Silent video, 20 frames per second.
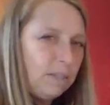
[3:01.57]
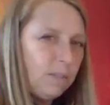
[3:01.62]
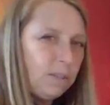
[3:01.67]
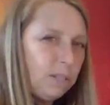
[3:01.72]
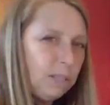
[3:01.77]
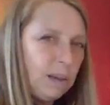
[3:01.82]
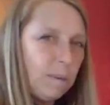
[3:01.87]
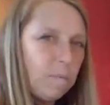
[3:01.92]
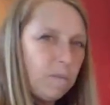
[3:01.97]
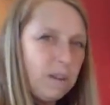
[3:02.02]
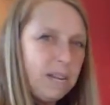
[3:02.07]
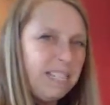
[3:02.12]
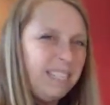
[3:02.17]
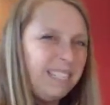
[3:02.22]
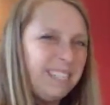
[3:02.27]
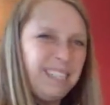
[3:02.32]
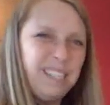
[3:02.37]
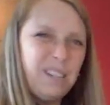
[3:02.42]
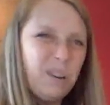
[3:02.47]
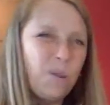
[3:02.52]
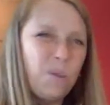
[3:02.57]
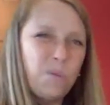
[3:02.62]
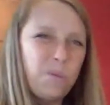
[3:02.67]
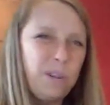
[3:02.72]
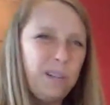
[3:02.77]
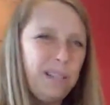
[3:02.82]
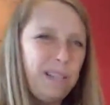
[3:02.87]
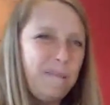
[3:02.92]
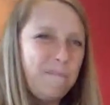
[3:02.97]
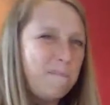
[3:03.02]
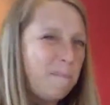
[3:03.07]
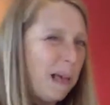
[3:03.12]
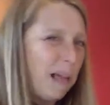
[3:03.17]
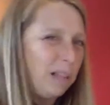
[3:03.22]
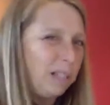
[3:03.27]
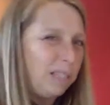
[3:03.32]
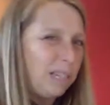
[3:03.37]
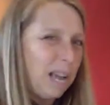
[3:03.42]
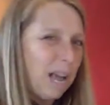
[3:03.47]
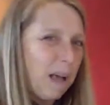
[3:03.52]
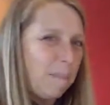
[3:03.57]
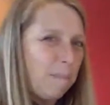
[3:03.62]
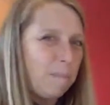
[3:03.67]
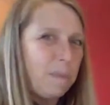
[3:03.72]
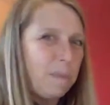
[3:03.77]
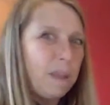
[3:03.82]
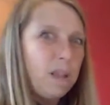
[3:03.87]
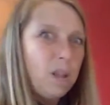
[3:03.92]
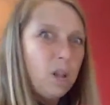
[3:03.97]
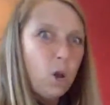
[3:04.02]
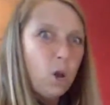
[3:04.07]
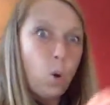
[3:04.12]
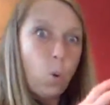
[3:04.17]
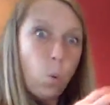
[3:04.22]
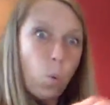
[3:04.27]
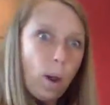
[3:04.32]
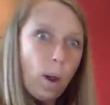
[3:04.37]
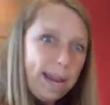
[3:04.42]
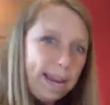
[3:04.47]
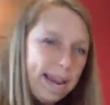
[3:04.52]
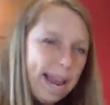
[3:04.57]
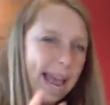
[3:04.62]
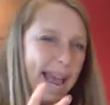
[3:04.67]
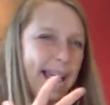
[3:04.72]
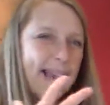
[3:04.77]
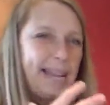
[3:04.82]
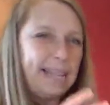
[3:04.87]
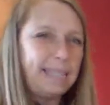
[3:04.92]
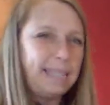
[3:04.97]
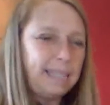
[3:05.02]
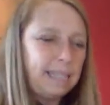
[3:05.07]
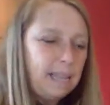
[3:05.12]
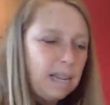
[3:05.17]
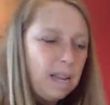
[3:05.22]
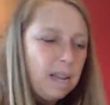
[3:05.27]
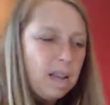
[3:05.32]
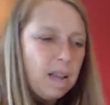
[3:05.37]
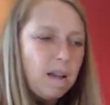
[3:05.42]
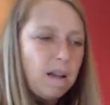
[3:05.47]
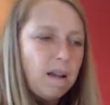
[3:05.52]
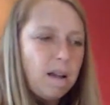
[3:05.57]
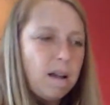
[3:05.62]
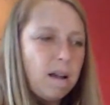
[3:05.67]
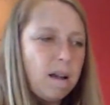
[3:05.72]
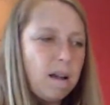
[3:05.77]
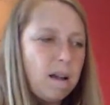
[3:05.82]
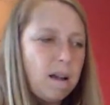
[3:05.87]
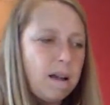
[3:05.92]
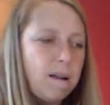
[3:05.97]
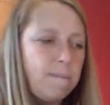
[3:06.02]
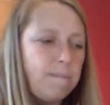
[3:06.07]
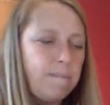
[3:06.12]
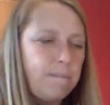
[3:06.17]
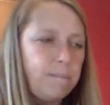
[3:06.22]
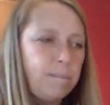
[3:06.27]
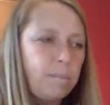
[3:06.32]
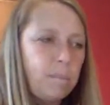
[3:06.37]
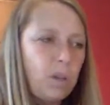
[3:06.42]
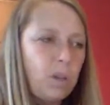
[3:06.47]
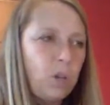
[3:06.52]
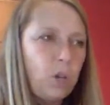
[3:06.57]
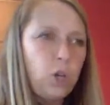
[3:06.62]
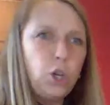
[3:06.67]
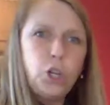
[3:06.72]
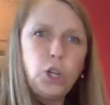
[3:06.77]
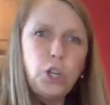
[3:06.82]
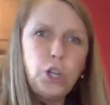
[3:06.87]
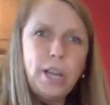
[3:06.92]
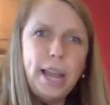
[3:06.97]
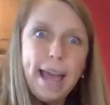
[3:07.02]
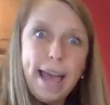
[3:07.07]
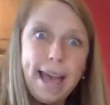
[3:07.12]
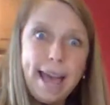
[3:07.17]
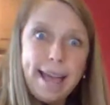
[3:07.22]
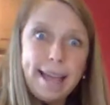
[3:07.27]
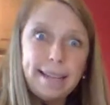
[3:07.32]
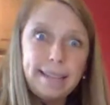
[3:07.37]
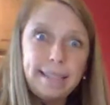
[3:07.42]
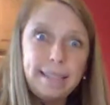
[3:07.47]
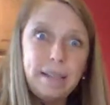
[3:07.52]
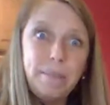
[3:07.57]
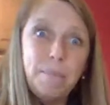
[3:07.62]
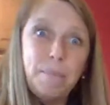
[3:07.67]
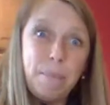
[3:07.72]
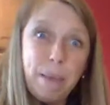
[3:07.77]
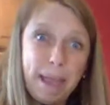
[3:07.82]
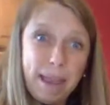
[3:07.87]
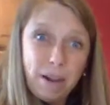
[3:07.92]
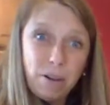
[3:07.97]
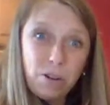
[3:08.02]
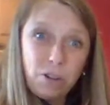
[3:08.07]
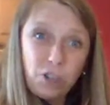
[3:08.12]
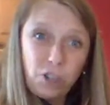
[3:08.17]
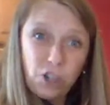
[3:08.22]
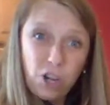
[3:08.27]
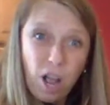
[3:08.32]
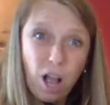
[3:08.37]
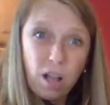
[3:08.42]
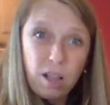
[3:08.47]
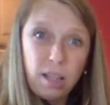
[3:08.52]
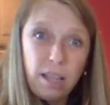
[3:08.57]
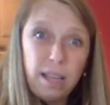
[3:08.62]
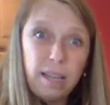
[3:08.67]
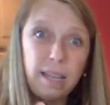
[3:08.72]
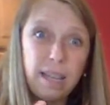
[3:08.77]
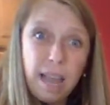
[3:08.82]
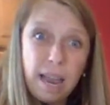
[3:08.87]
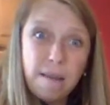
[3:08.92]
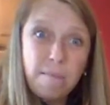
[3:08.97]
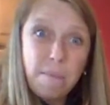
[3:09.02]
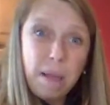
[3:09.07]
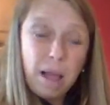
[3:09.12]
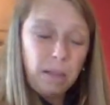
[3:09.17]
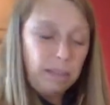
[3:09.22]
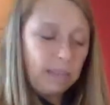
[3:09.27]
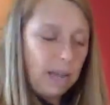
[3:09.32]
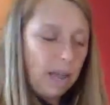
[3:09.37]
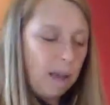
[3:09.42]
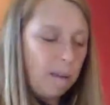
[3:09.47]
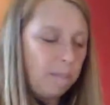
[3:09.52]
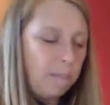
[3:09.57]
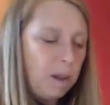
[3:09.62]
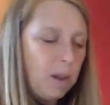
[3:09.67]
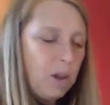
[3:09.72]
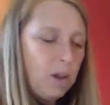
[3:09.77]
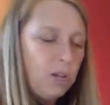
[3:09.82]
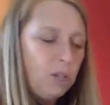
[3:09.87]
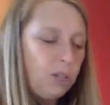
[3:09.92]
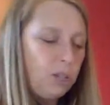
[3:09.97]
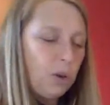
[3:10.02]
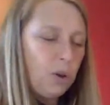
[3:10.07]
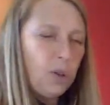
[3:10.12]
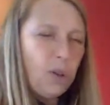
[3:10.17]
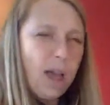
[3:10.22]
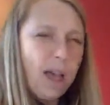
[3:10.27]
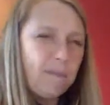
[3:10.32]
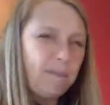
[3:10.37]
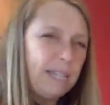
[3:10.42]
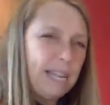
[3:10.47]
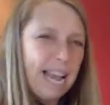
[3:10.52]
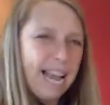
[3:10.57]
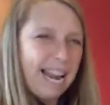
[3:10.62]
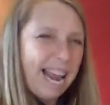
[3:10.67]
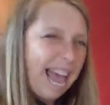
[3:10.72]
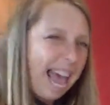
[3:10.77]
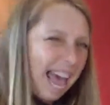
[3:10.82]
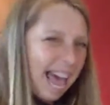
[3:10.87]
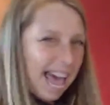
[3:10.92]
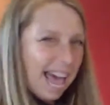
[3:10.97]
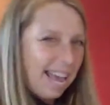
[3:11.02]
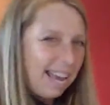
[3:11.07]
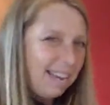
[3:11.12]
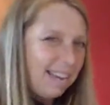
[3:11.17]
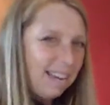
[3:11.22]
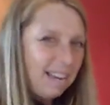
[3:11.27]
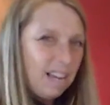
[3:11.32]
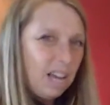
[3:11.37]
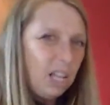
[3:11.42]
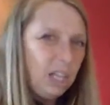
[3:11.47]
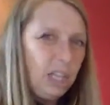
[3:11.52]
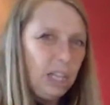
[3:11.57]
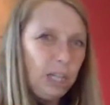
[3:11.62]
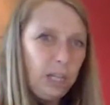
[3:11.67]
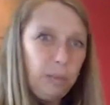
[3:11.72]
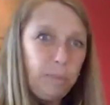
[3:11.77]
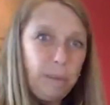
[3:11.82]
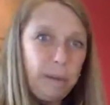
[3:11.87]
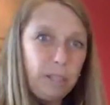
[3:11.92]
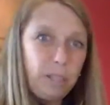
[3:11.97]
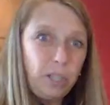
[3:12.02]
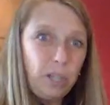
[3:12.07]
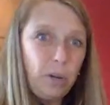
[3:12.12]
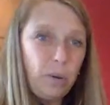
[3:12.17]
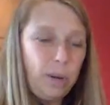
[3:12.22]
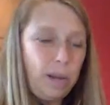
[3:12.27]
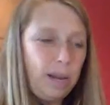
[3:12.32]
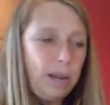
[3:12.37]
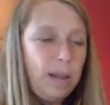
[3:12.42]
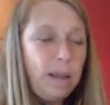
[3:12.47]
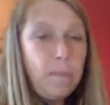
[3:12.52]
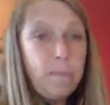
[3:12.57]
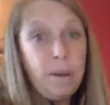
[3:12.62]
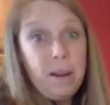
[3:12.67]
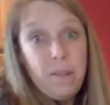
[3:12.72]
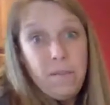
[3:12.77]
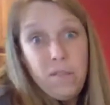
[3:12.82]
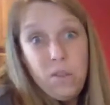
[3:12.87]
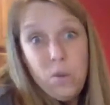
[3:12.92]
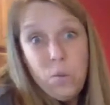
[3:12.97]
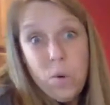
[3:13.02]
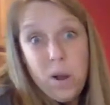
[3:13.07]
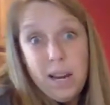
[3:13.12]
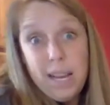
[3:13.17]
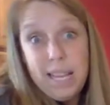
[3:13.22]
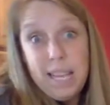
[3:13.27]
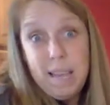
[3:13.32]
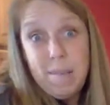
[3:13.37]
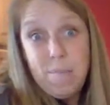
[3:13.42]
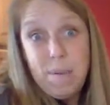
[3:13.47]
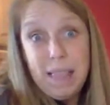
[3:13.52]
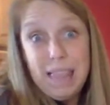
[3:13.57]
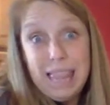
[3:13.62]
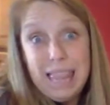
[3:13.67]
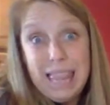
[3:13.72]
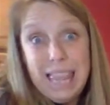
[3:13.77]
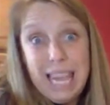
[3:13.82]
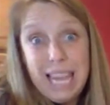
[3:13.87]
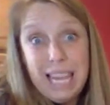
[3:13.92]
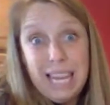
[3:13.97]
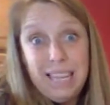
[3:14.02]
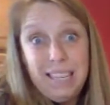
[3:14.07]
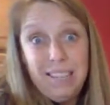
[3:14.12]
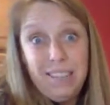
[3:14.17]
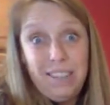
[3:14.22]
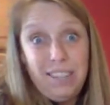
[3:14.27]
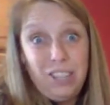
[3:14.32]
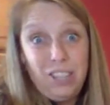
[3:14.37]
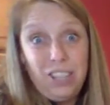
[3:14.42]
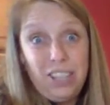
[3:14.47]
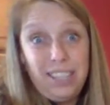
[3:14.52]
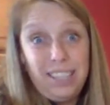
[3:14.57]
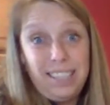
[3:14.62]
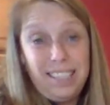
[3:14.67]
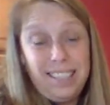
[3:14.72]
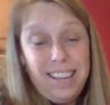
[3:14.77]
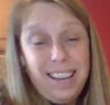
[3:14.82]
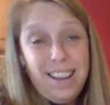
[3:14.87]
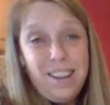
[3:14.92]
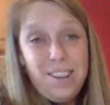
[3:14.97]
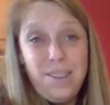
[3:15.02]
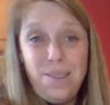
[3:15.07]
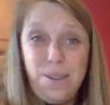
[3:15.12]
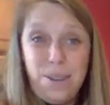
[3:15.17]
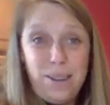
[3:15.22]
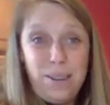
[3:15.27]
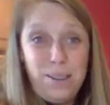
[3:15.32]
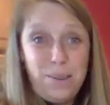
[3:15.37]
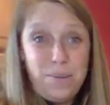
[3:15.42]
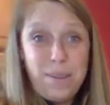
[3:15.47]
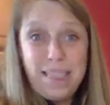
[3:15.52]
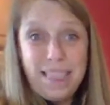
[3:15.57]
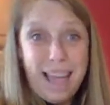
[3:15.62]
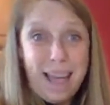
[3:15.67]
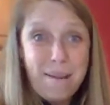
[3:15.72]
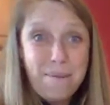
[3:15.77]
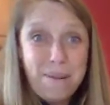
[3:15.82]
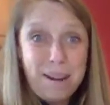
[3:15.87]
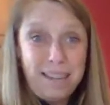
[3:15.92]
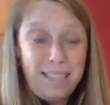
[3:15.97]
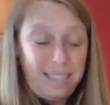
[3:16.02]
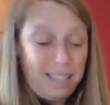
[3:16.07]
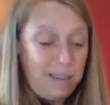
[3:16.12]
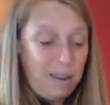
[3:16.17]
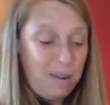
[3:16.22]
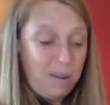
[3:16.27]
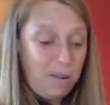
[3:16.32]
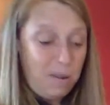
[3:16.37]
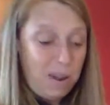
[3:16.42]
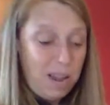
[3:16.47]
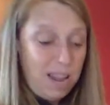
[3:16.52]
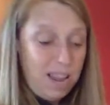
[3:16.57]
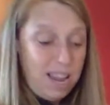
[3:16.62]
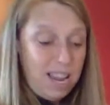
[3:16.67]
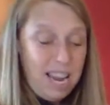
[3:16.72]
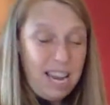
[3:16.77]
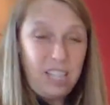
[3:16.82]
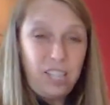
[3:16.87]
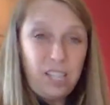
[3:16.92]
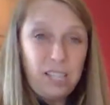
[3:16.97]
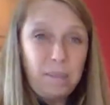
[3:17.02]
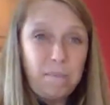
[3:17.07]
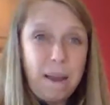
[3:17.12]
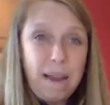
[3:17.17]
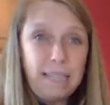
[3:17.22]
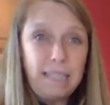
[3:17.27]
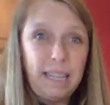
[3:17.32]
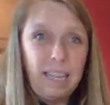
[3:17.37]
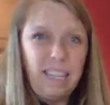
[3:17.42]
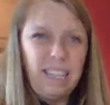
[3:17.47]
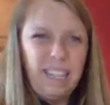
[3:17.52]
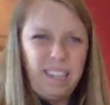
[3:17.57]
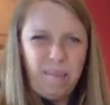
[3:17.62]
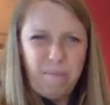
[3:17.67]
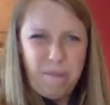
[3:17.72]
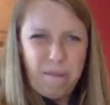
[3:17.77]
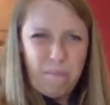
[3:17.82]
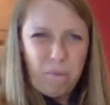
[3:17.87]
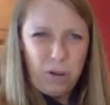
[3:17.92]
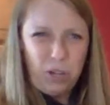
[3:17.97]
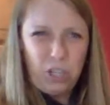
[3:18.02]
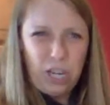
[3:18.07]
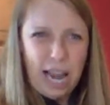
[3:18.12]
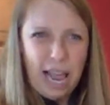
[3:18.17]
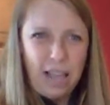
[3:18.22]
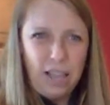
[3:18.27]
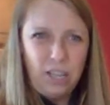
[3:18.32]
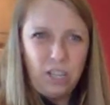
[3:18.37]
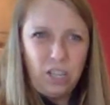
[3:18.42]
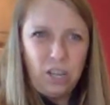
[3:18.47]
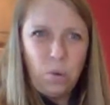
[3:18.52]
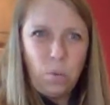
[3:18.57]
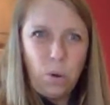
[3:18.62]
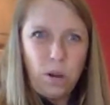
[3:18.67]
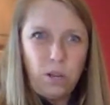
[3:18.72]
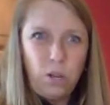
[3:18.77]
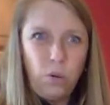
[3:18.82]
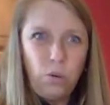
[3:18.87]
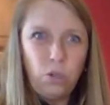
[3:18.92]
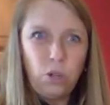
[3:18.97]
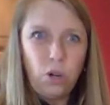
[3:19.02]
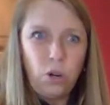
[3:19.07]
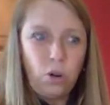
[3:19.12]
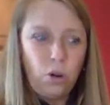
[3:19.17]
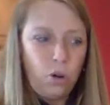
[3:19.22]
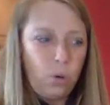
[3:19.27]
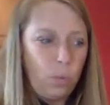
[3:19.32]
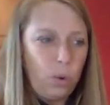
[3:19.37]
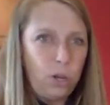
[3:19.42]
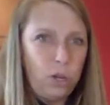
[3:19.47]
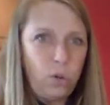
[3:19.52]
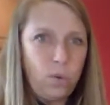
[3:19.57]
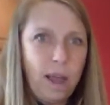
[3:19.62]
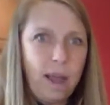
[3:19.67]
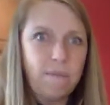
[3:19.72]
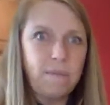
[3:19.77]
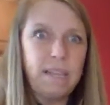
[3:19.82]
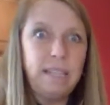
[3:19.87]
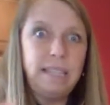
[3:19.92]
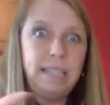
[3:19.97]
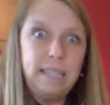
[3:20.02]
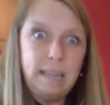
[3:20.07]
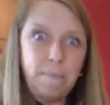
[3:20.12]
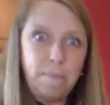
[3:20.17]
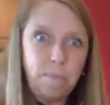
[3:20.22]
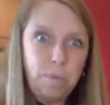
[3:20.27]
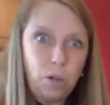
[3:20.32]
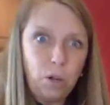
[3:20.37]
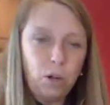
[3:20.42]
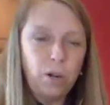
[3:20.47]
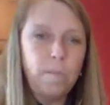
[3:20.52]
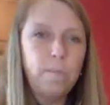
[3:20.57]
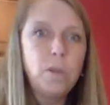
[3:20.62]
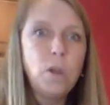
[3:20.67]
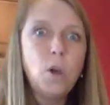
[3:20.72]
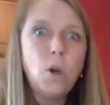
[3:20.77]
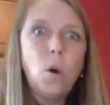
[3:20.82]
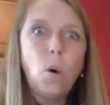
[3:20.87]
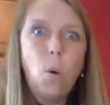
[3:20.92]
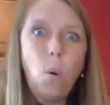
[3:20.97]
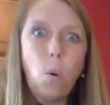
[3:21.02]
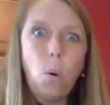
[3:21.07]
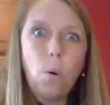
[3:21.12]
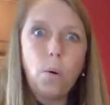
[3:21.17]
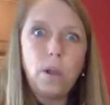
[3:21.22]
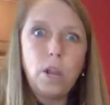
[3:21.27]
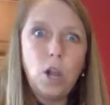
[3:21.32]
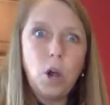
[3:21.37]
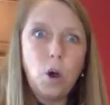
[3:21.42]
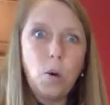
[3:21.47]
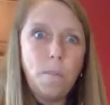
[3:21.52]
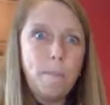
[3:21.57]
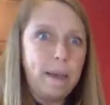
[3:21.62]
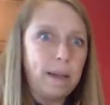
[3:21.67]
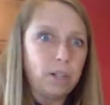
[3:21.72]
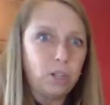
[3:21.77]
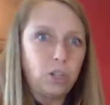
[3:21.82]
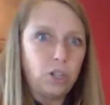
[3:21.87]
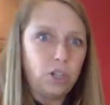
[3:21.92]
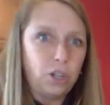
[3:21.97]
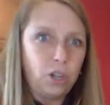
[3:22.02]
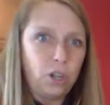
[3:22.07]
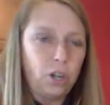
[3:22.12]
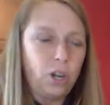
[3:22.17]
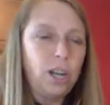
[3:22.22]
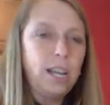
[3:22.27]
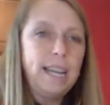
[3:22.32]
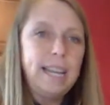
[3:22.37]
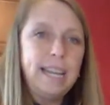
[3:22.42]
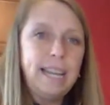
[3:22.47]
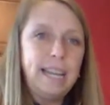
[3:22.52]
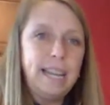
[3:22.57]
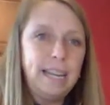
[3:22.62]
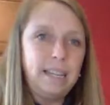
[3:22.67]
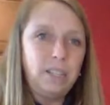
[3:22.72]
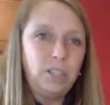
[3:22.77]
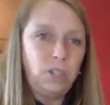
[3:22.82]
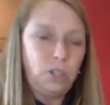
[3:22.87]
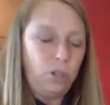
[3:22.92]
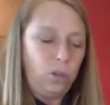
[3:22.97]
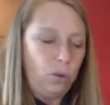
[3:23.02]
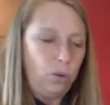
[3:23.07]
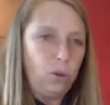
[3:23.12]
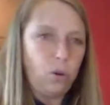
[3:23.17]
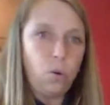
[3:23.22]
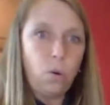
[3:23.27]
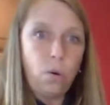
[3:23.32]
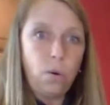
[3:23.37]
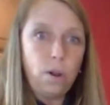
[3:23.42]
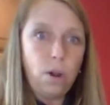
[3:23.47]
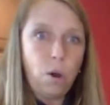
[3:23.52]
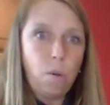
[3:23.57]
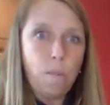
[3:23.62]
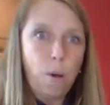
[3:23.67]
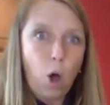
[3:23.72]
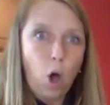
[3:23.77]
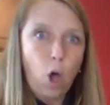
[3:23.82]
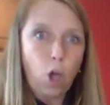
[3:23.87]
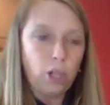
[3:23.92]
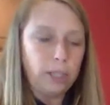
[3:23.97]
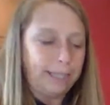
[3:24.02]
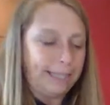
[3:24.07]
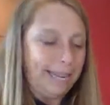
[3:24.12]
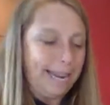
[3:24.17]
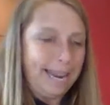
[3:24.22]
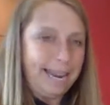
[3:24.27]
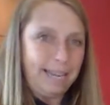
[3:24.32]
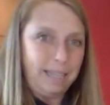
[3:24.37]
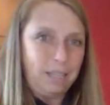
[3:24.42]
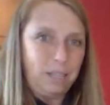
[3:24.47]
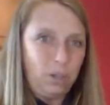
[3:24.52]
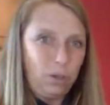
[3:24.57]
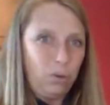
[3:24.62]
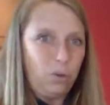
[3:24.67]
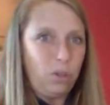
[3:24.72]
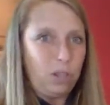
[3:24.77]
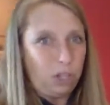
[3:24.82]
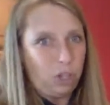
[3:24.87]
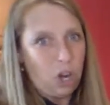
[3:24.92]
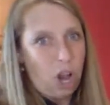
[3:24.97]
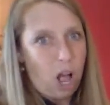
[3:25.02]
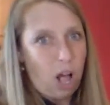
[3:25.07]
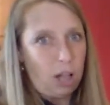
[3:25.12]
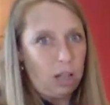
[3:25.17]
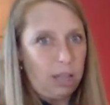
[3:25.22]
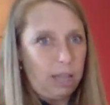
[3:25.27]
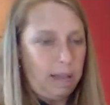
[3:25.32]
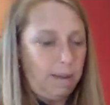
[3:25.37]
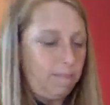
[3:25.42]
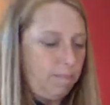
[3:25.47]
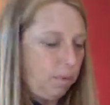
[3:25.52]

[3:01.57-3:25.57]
for some reason don't really melt up quite as good as the baker's chocolate can melt up. So you have to kind of add a little bit to it. But if you want to keep it thick and delicious, you can do it that way too. It just makes it a little bit more challenging when you have to dip your Oreo mixture into your Oreo balls into the chocolate.